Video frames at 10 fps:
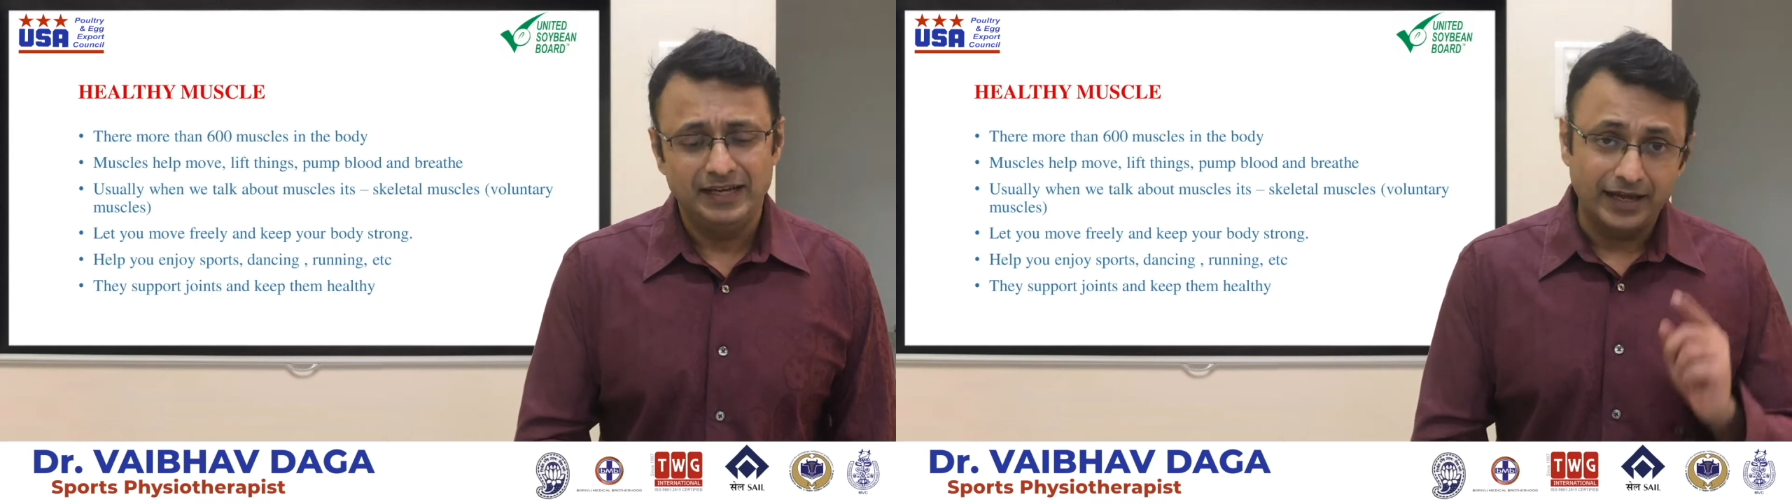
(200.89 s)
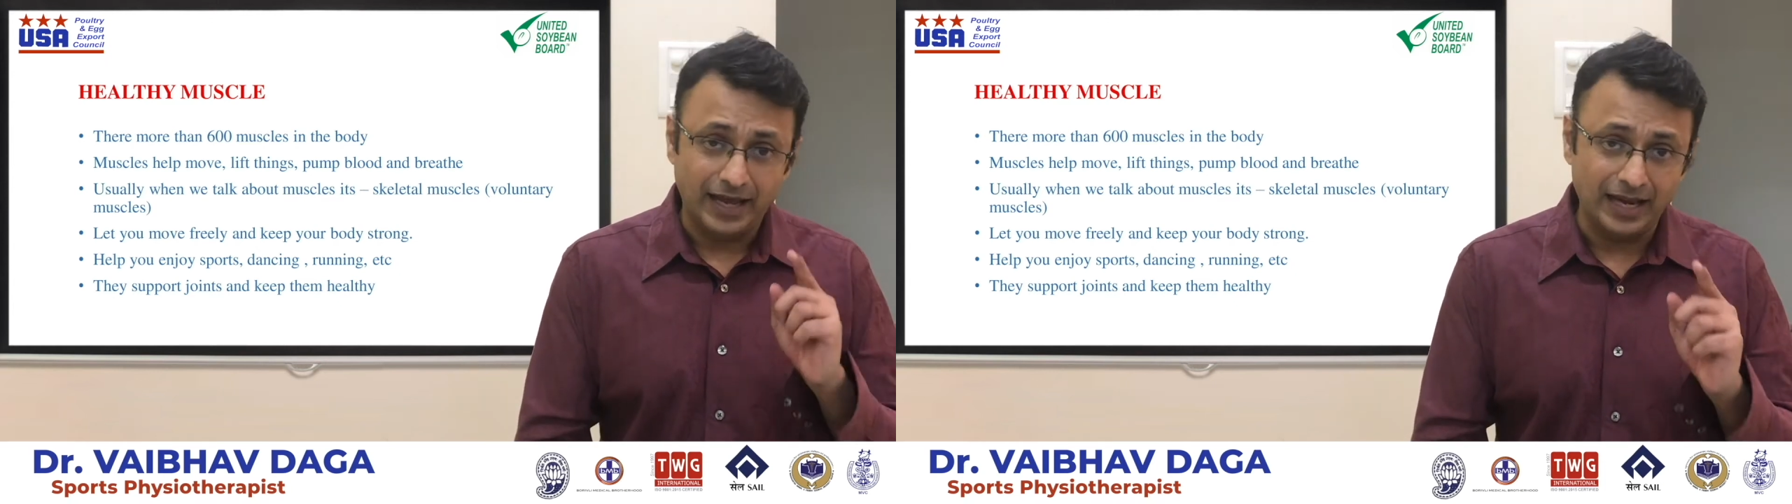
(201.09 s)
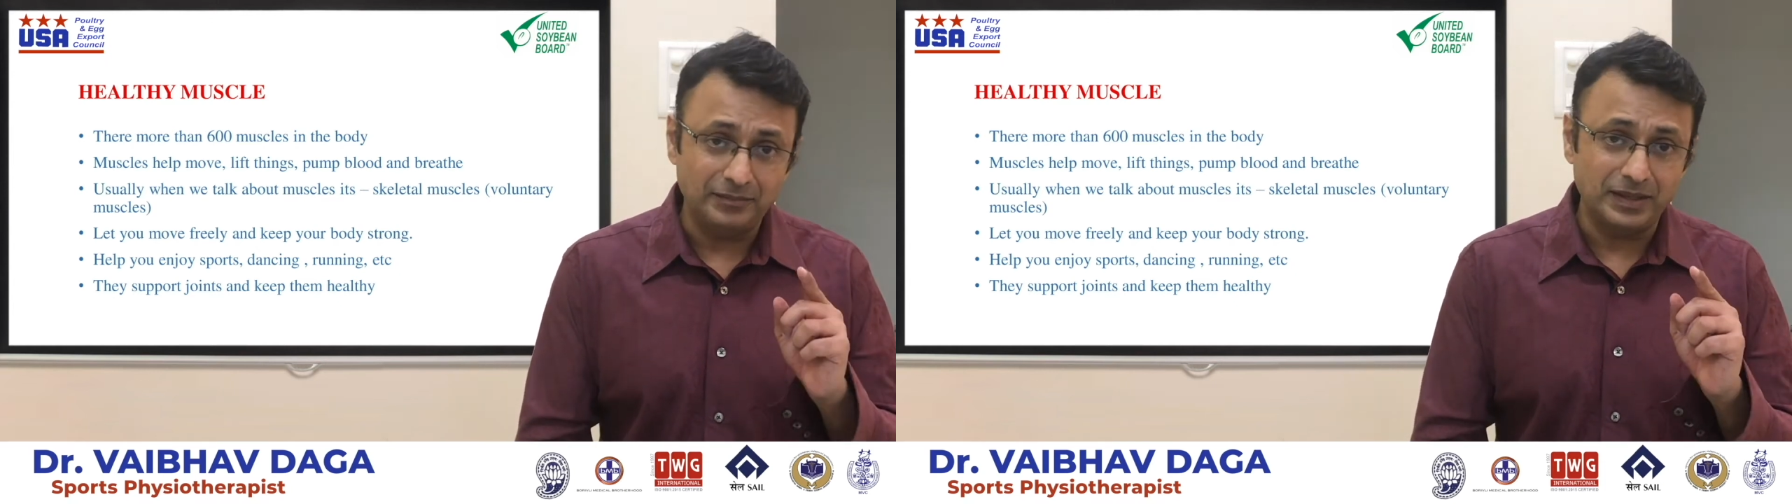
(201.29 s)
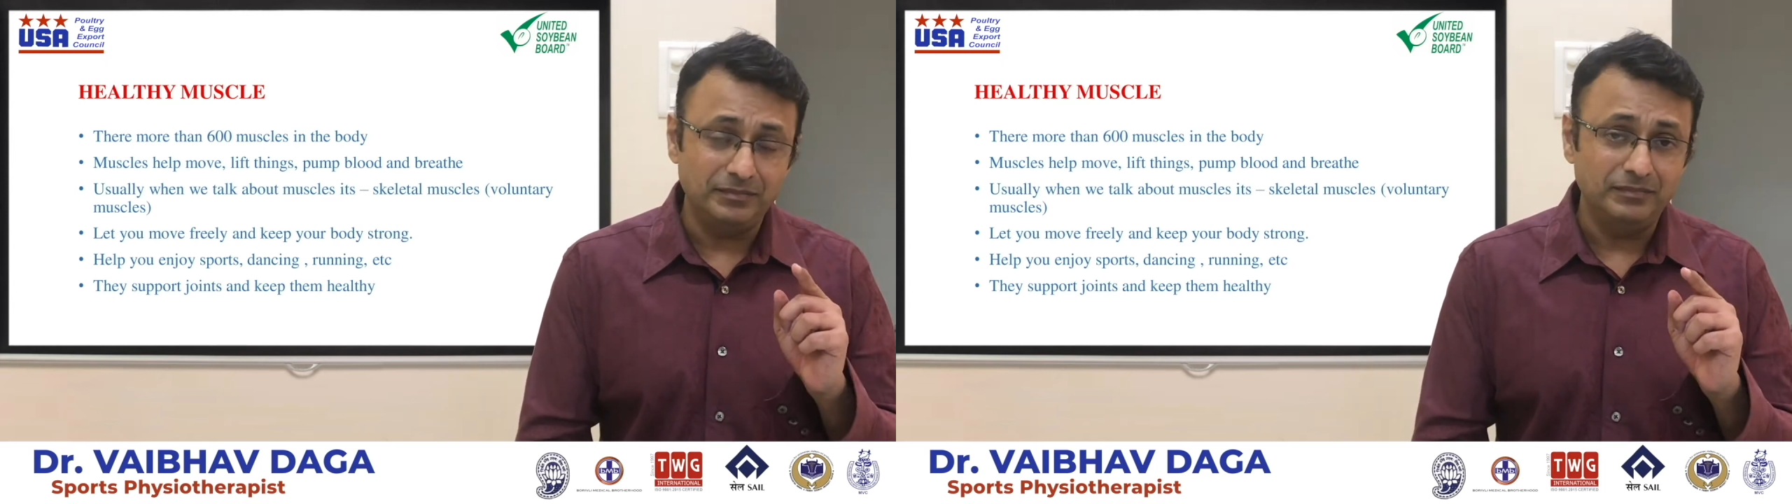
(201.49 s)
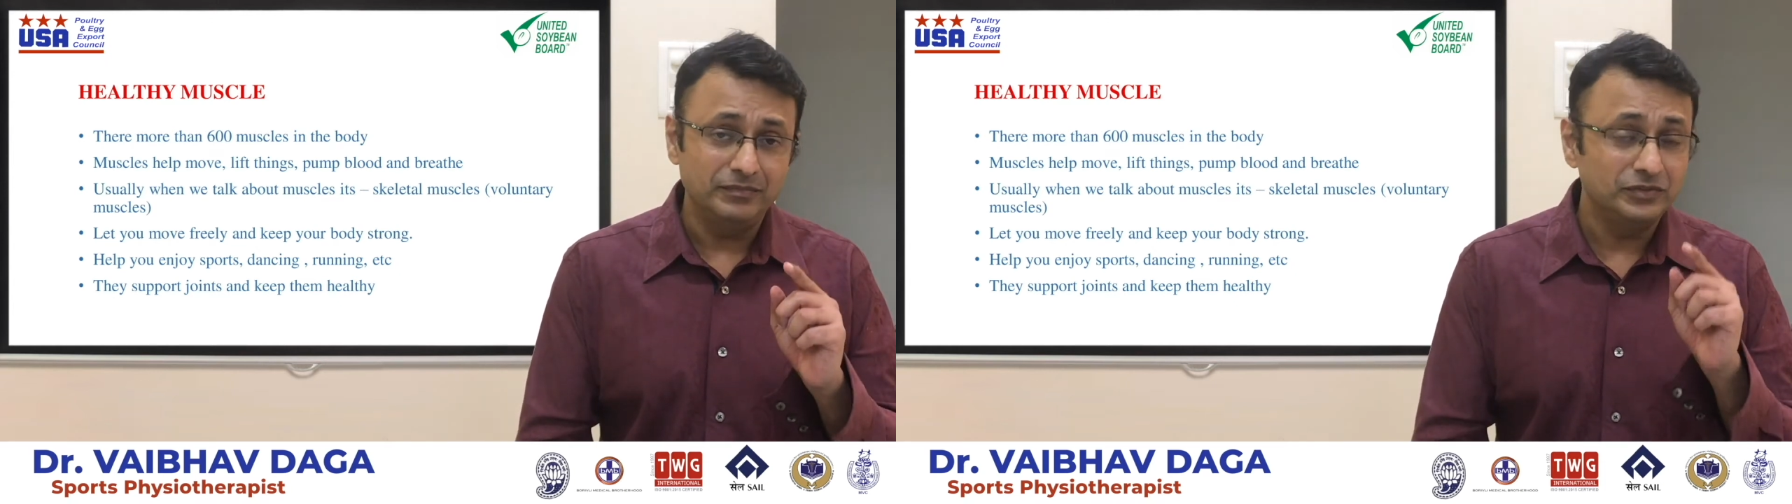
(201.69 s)
help them
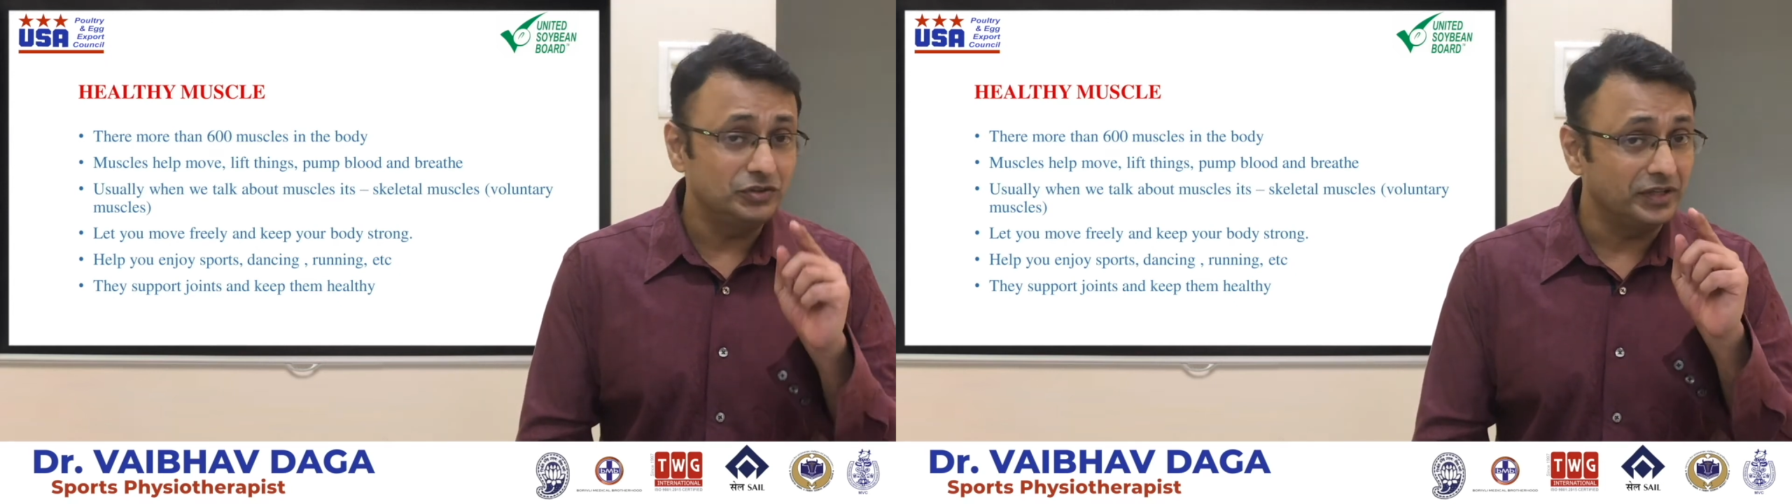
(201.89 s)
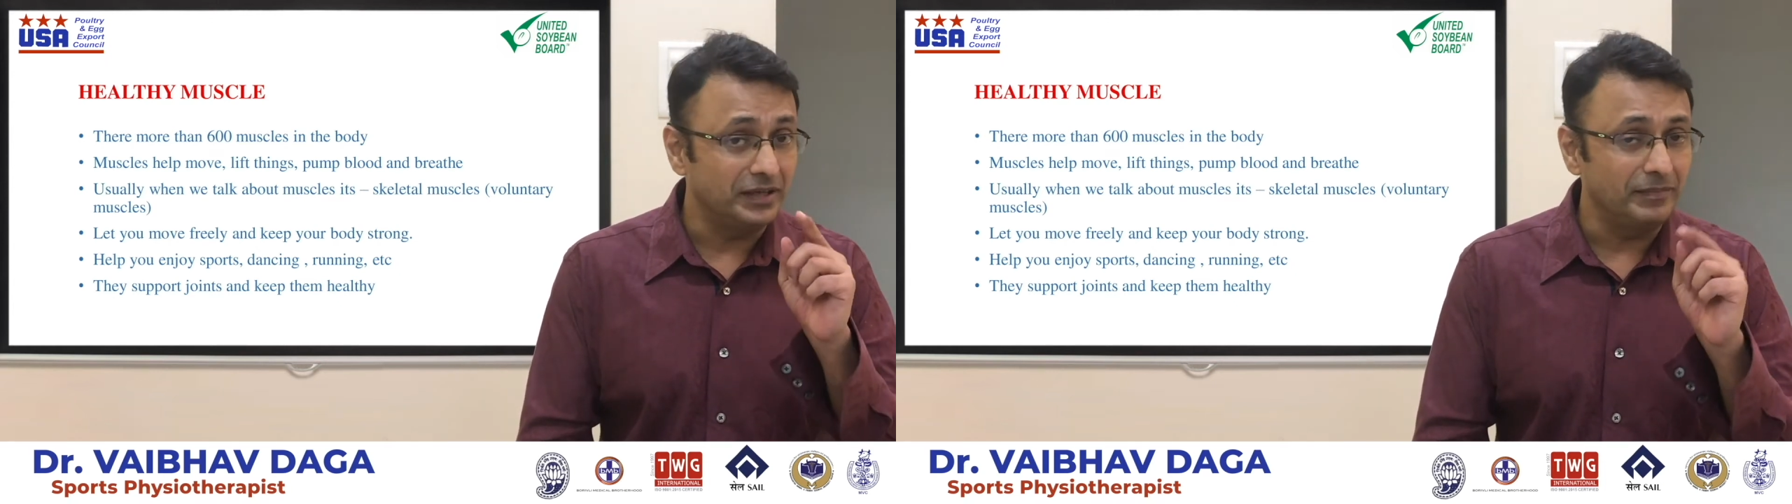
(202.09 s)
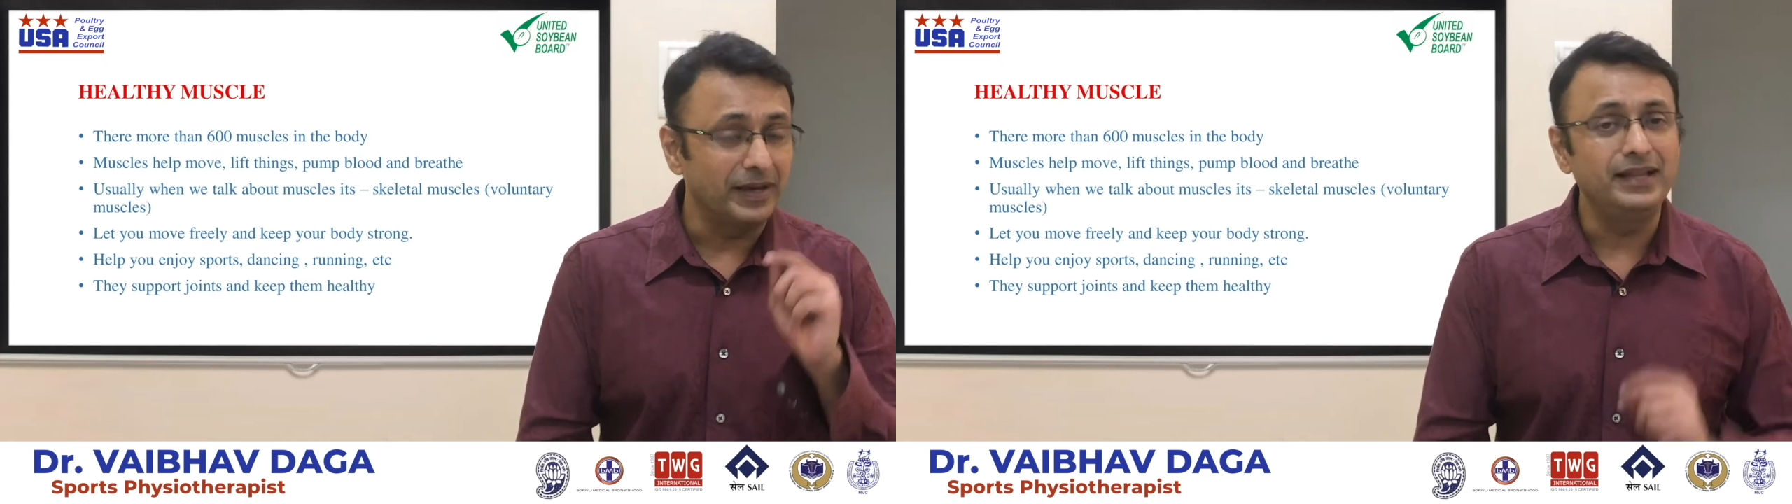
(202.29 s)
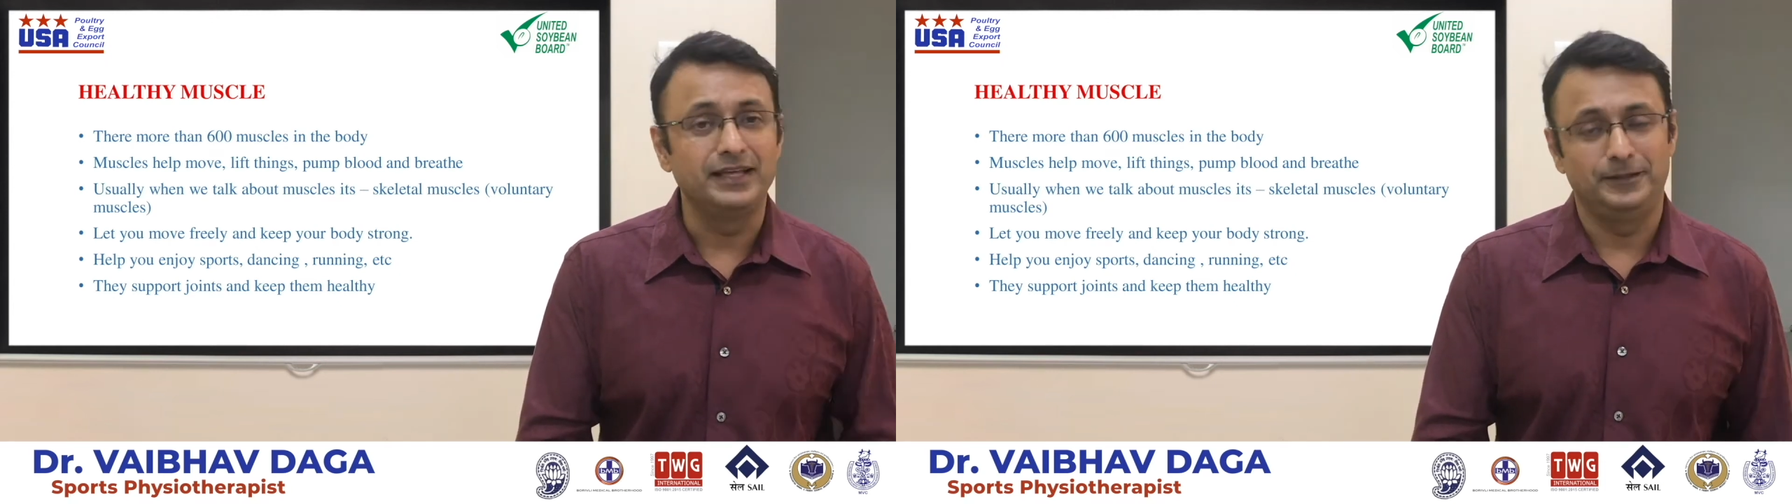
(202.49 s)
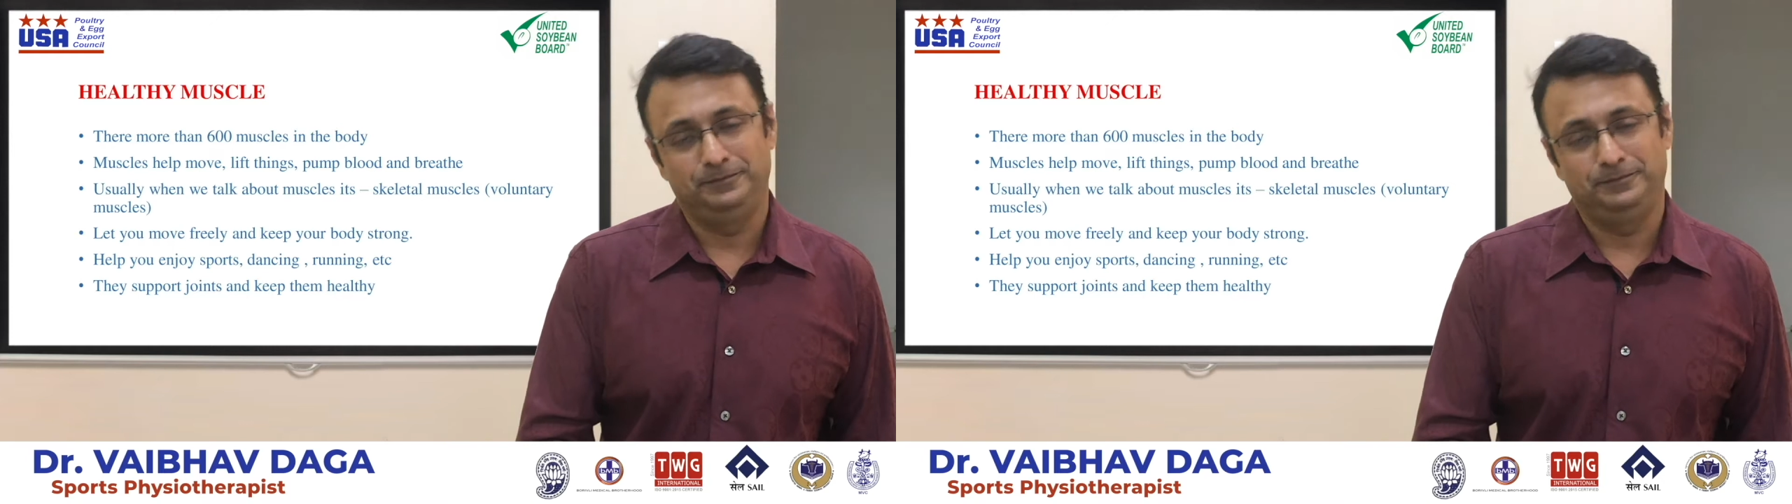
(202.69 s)
to keep healthy,